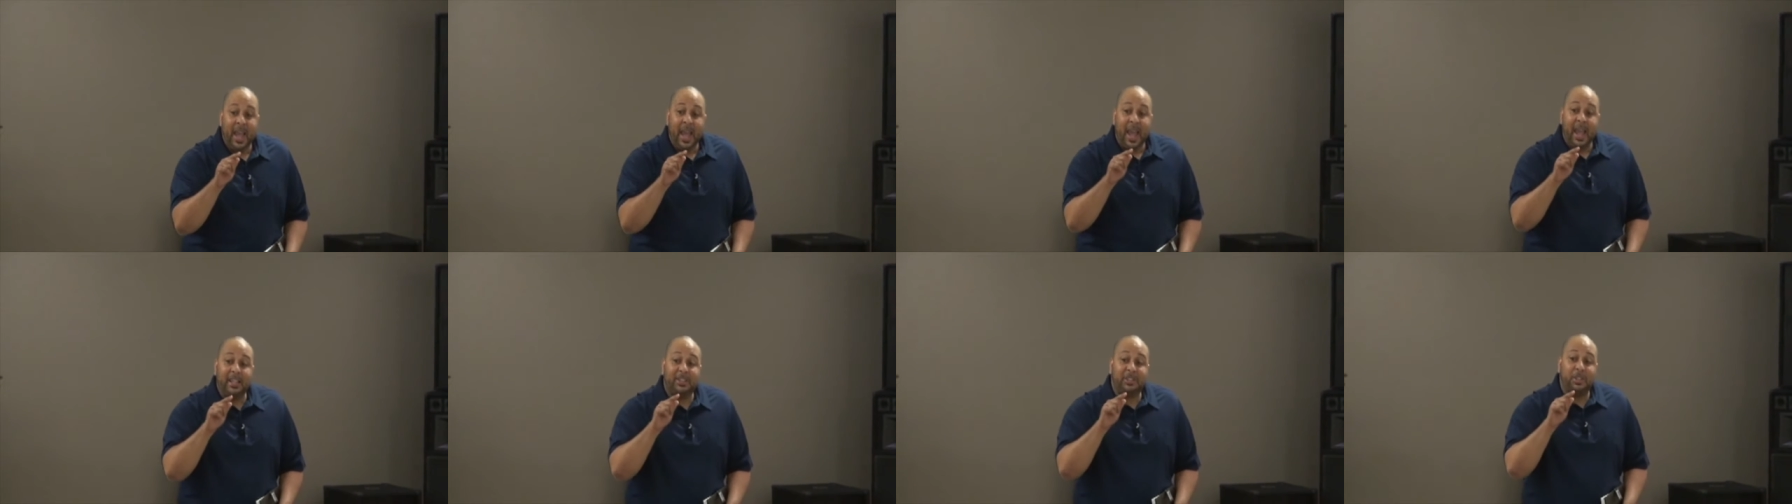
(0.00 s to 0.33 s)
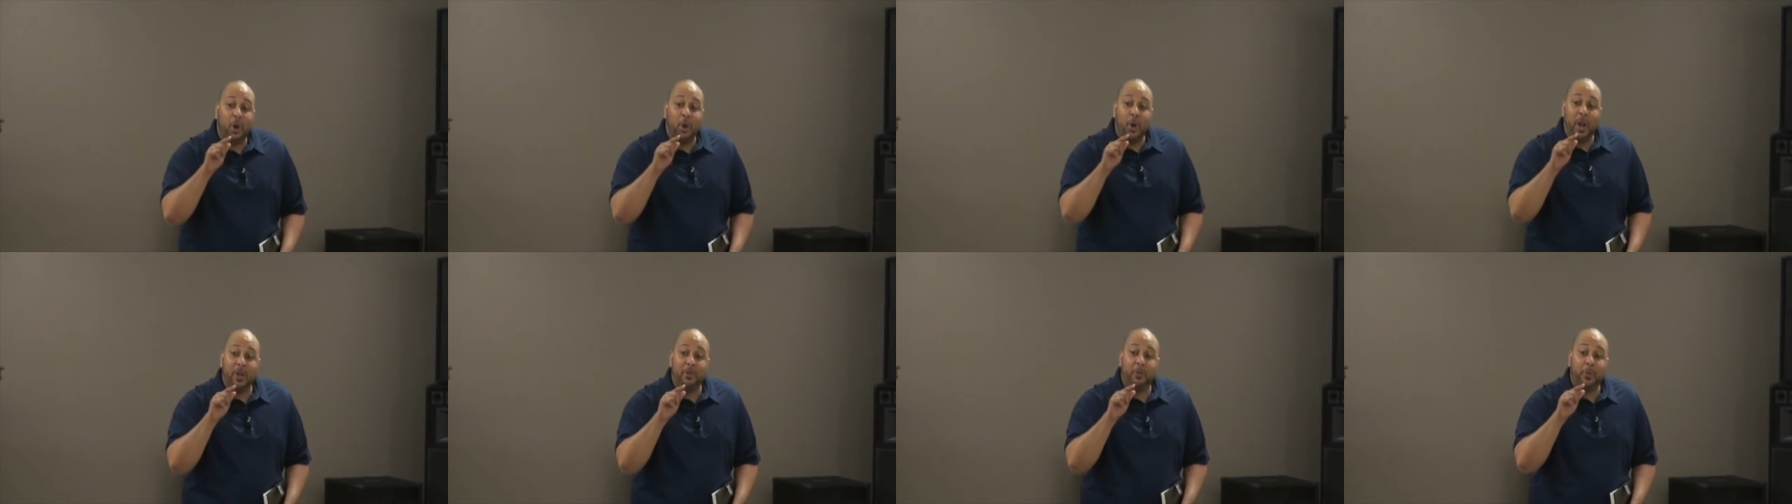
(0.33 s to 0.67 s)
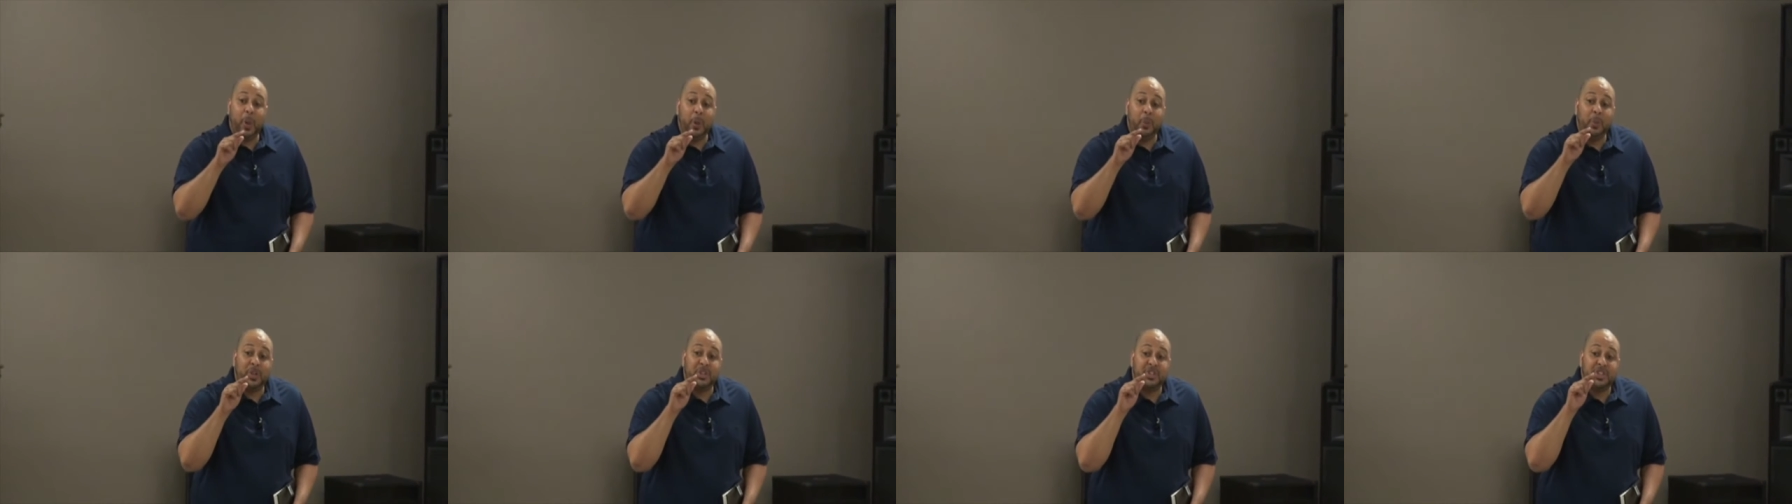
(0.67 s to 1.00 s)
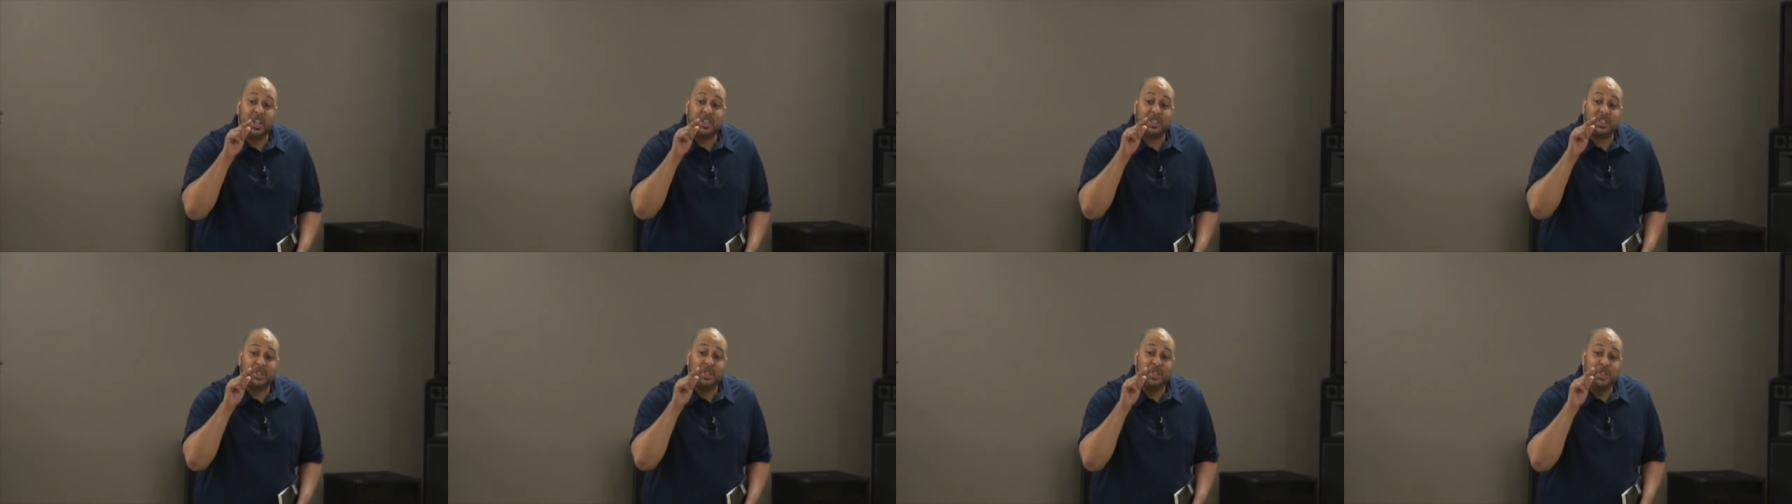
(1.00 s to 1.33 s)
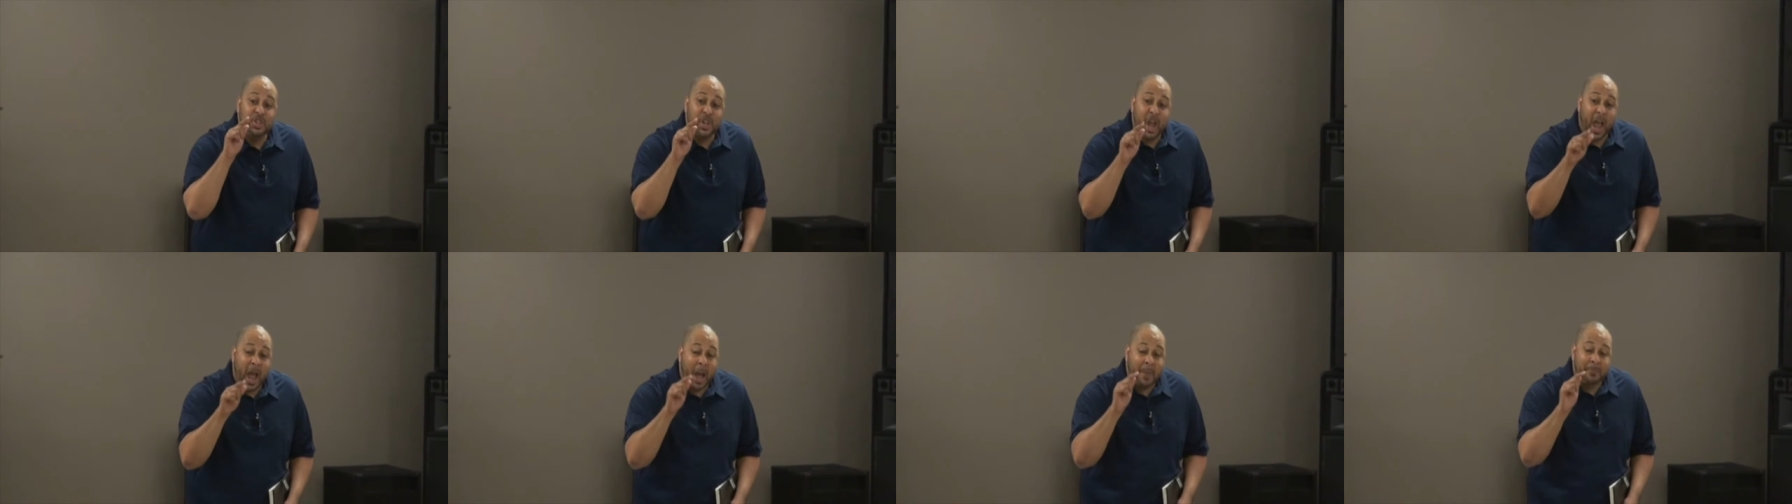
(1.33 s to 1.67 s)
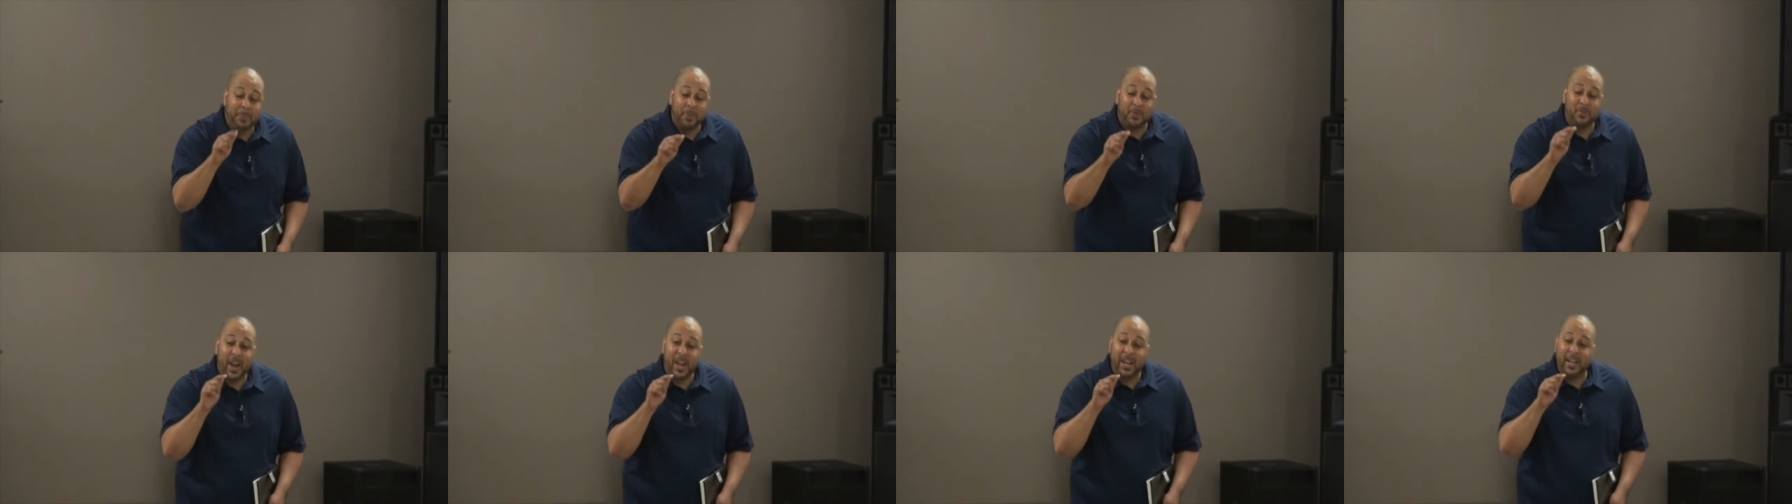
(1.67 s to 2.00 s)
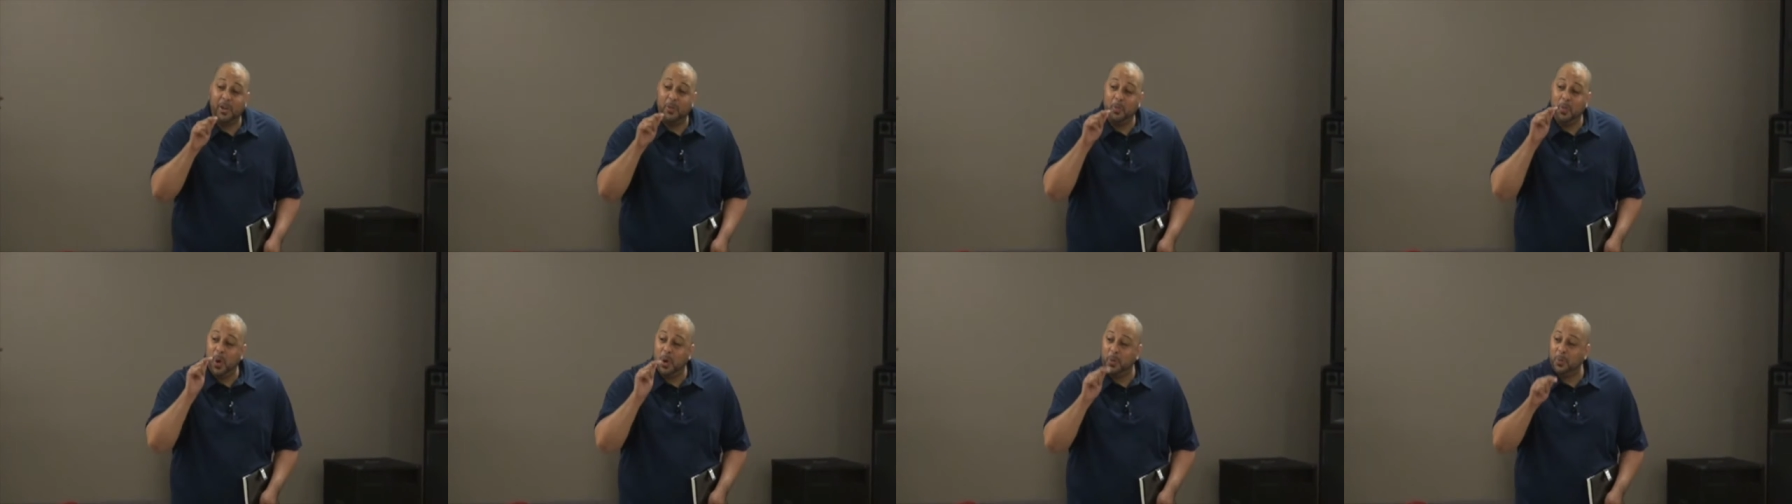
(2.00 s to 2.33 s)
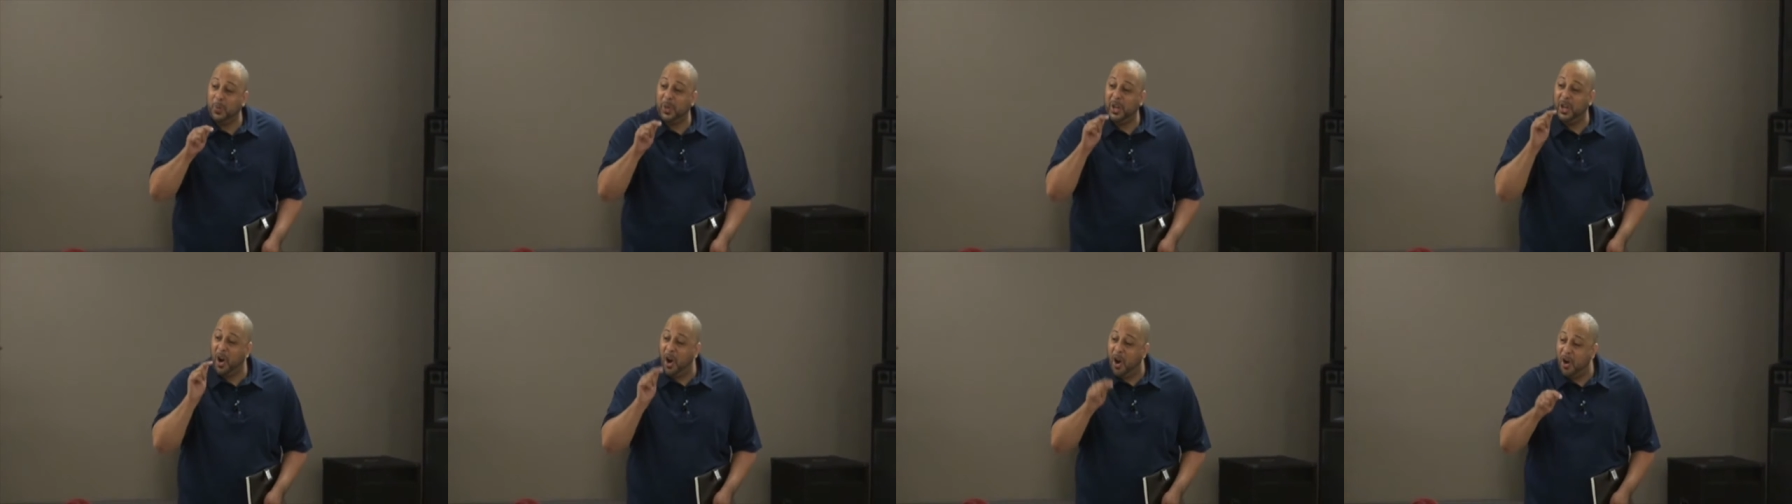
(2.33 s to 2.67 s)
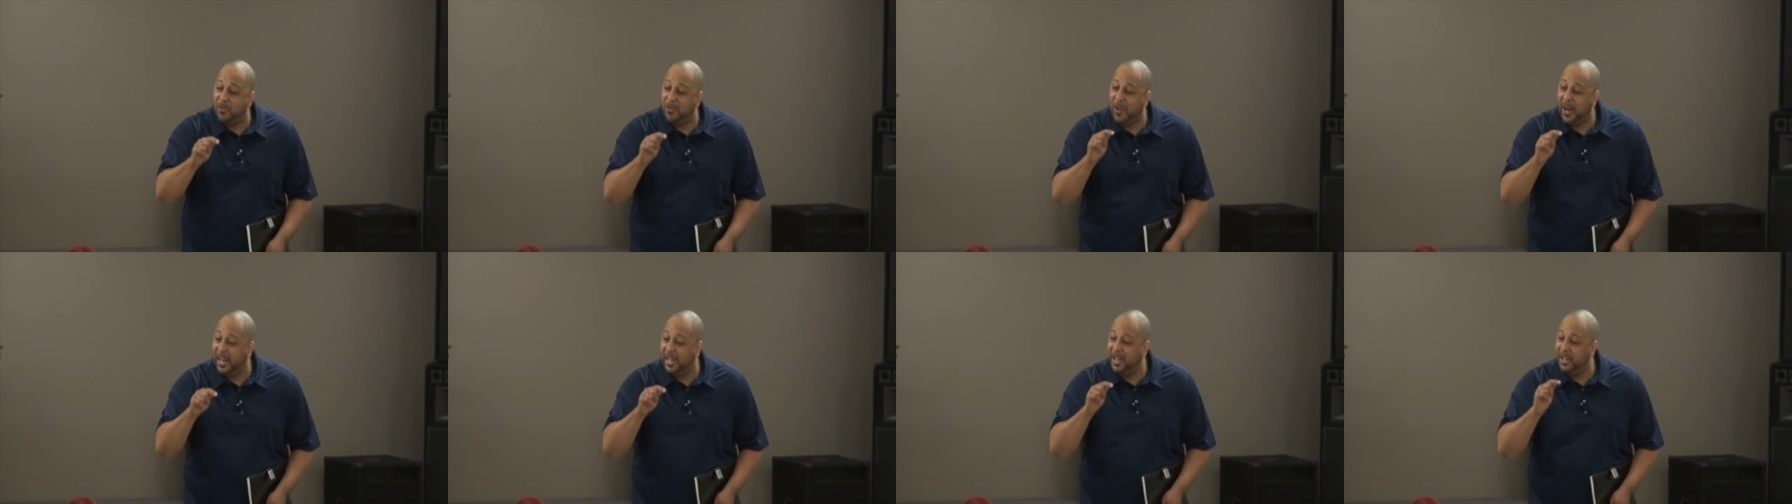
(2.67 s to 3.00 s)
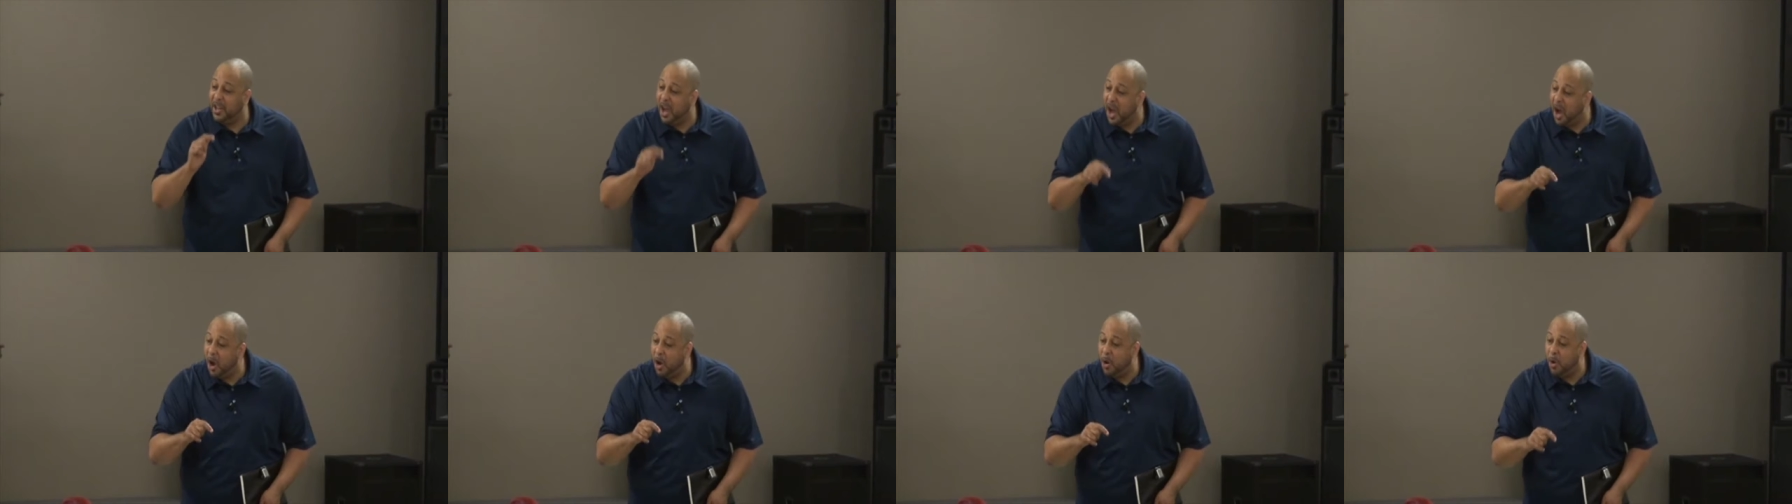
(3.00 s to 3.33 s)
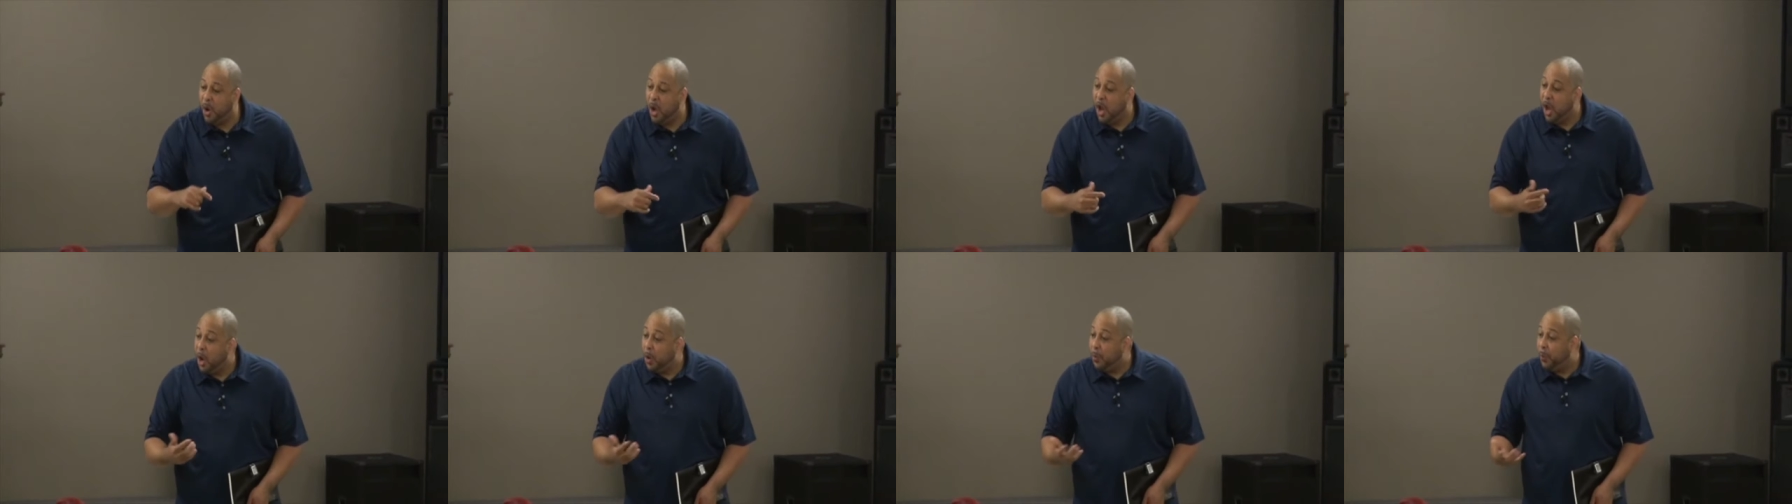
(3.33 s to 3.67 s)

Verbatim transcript: And so if we would just operate in what we already know,